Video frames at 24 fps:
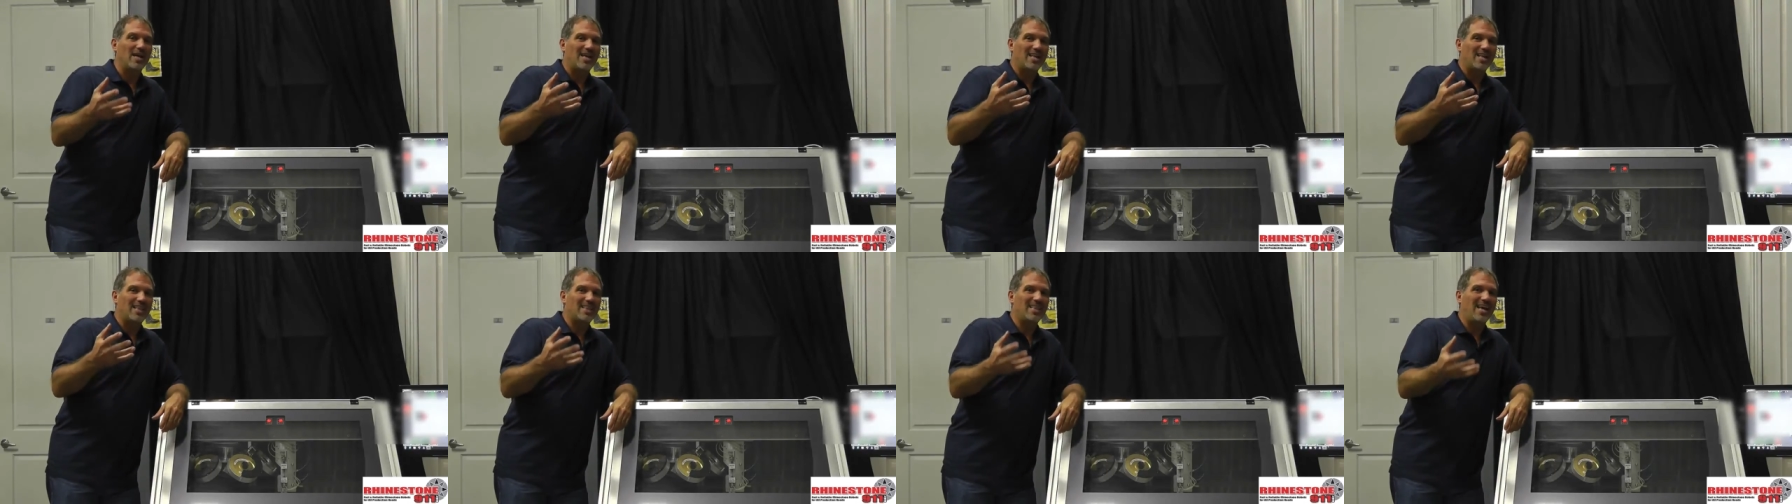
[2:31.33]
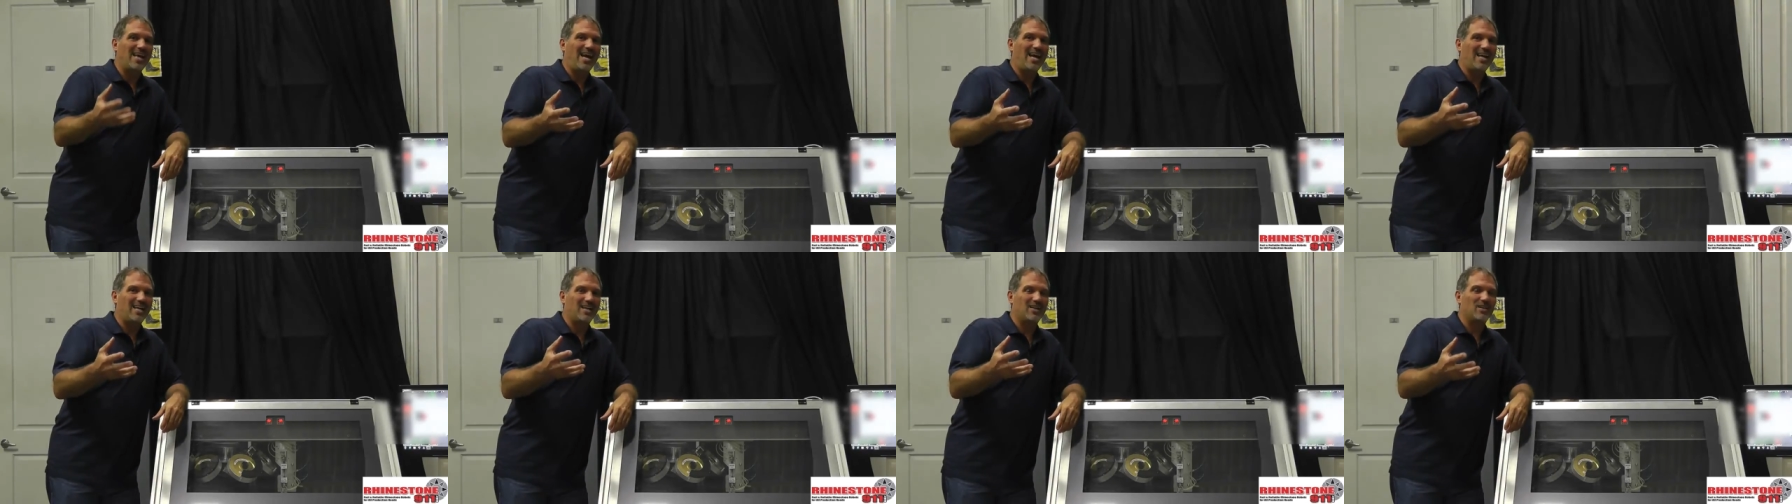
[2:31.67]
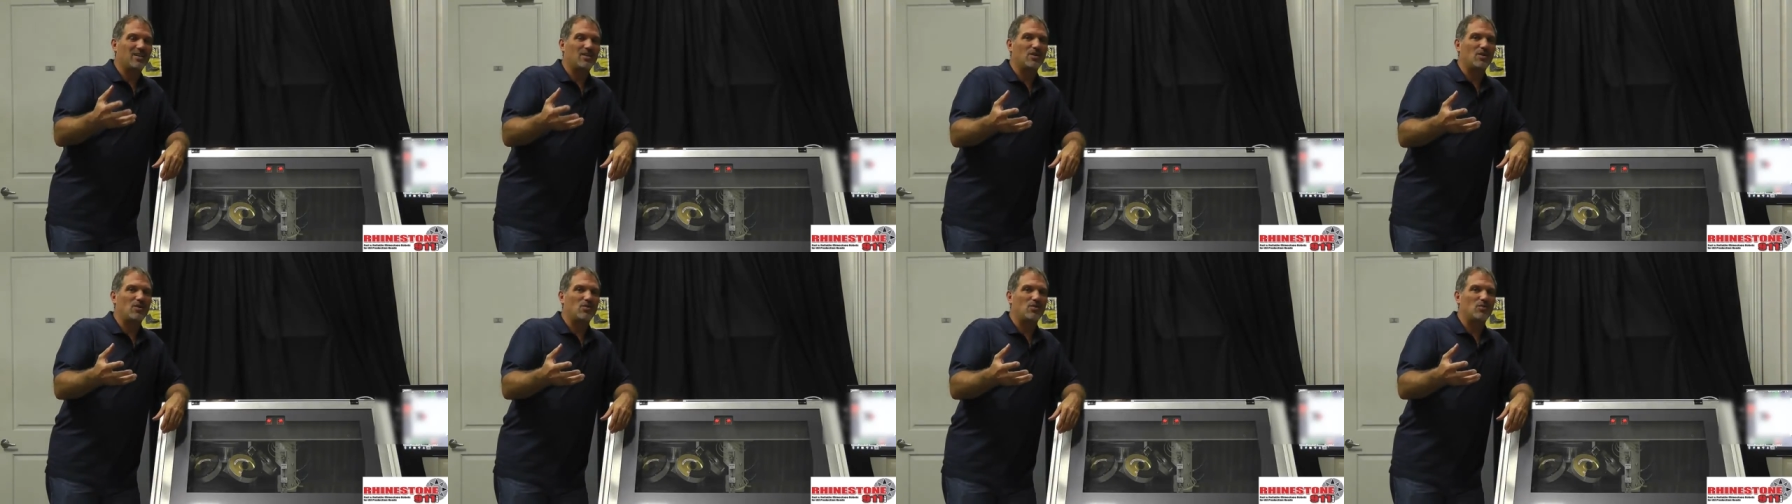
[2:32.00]
That
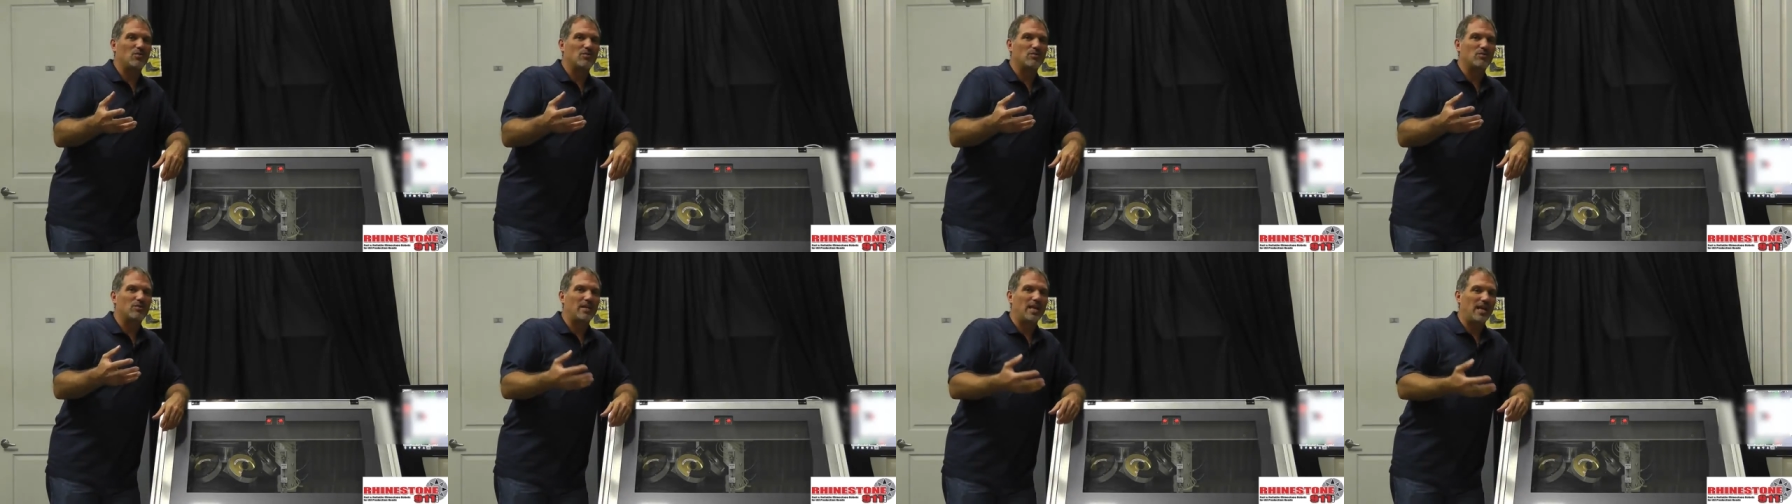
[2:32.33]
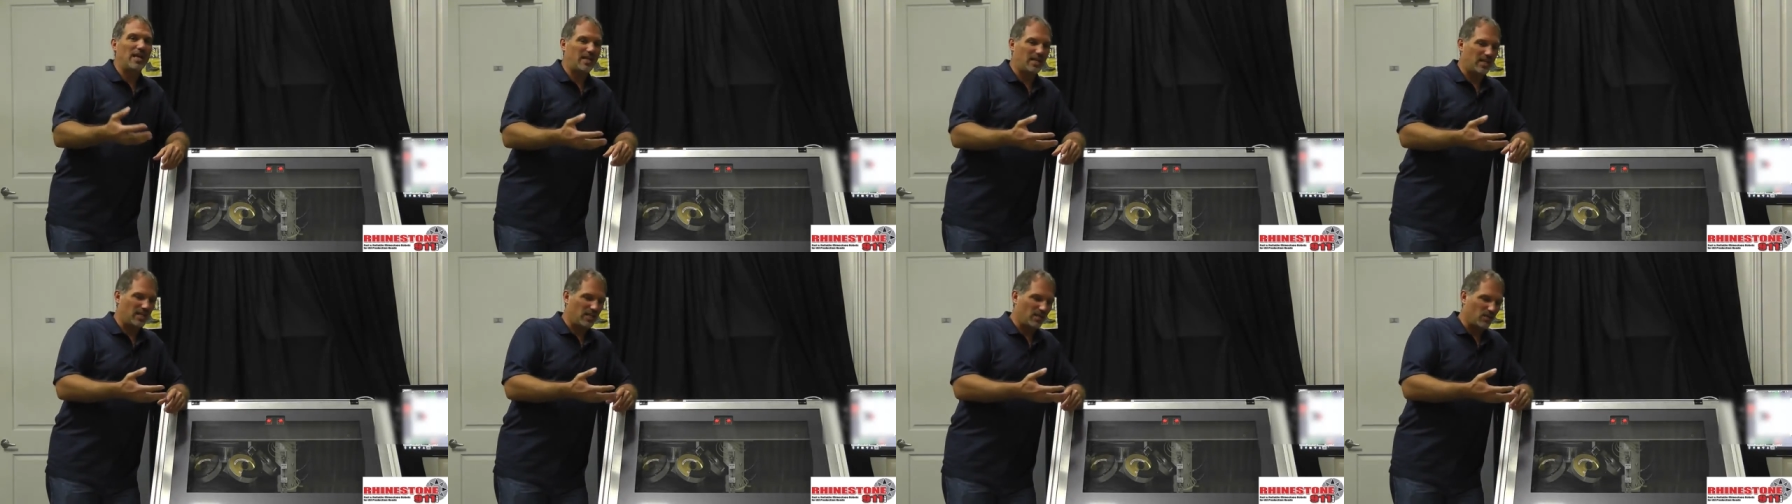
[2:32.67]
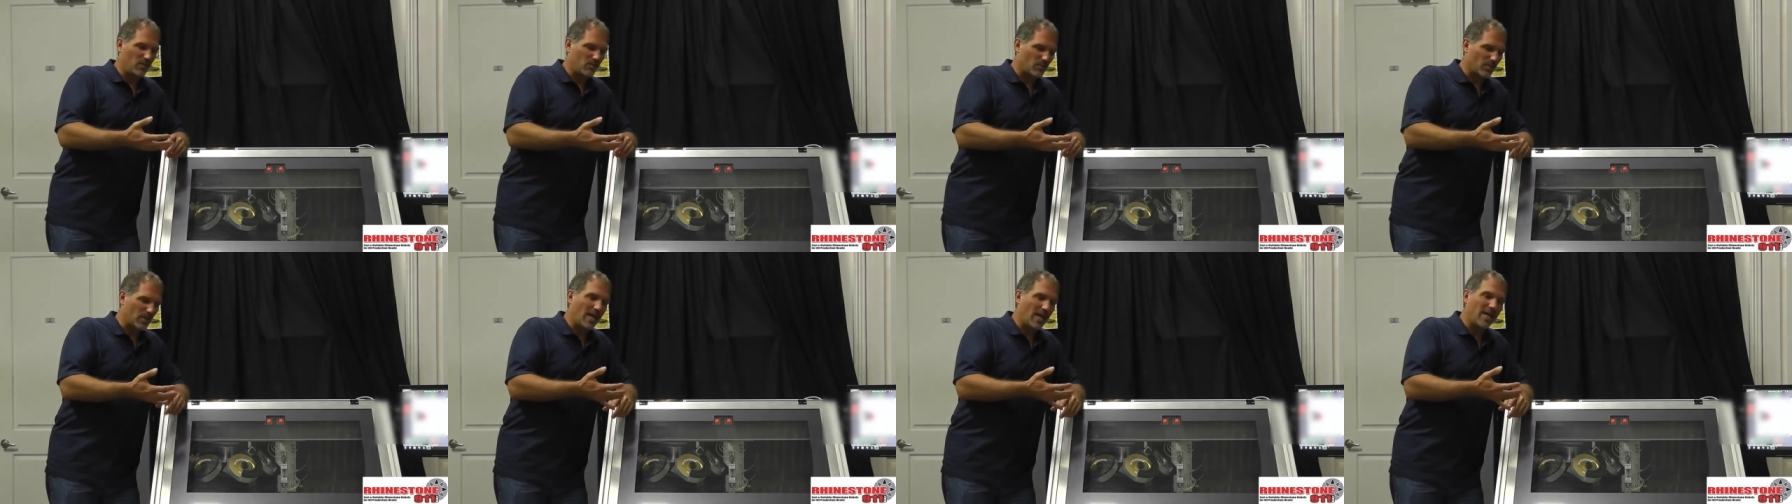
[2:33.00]
alone, getting a
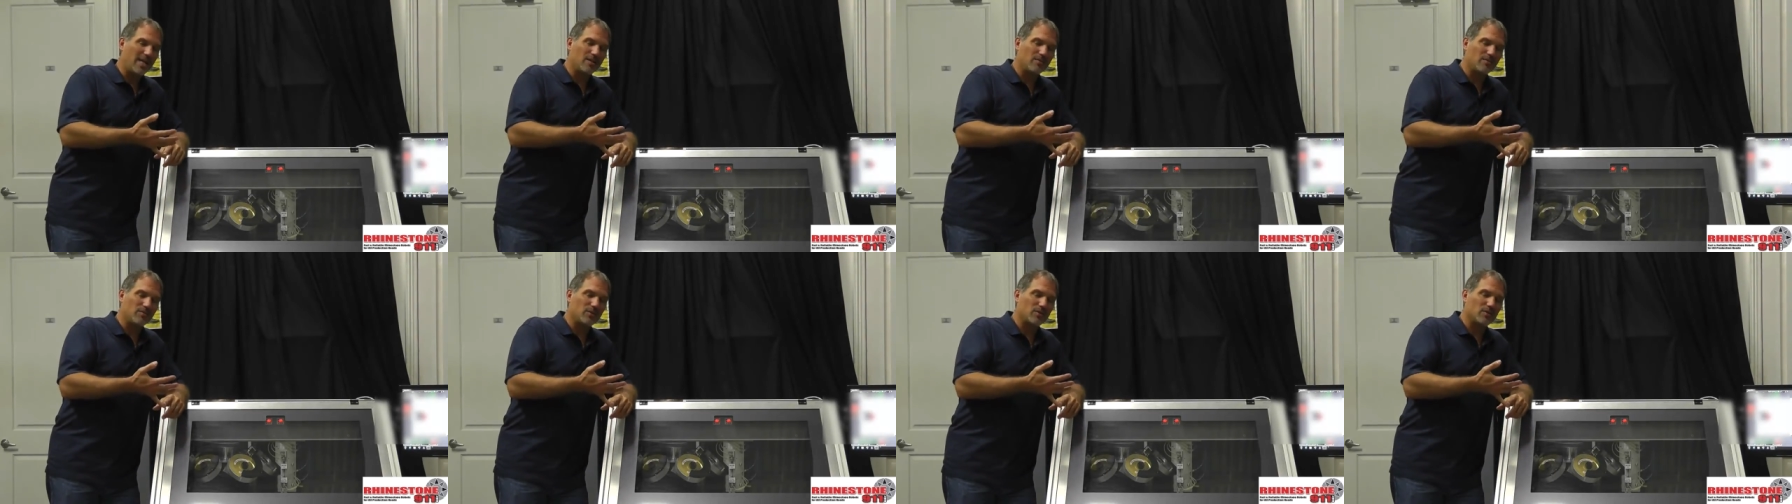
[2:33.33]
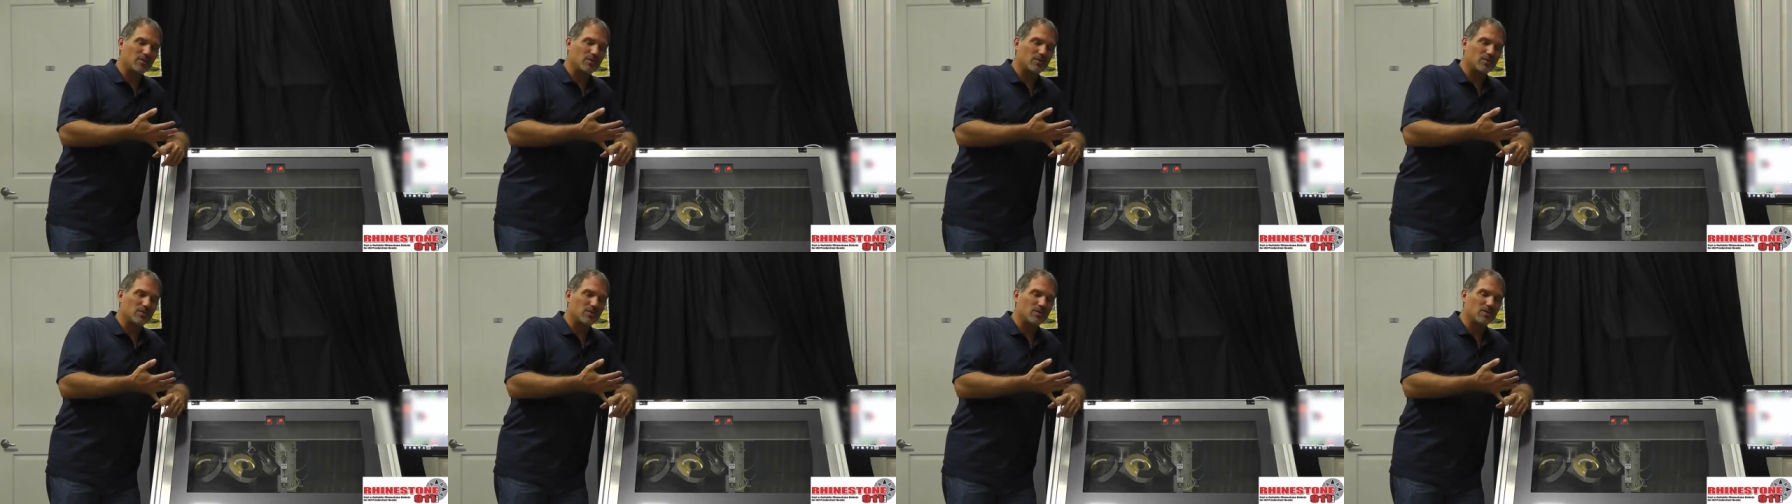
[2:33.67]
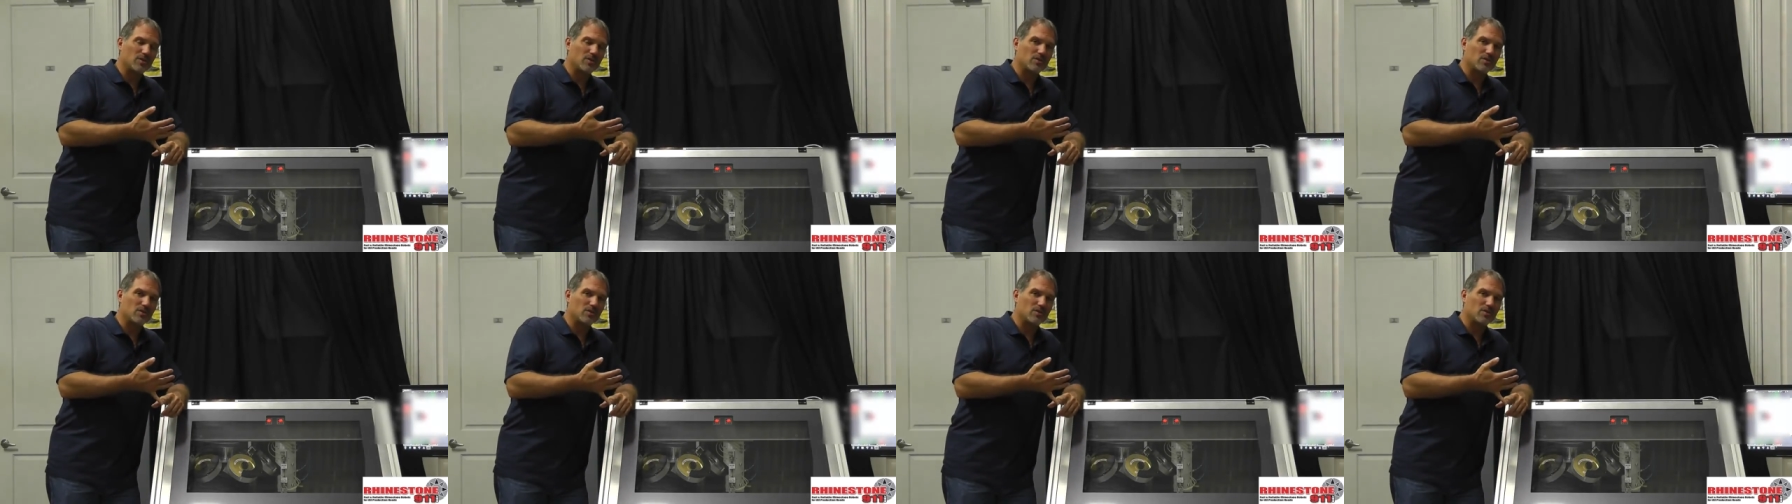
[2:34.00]
reliable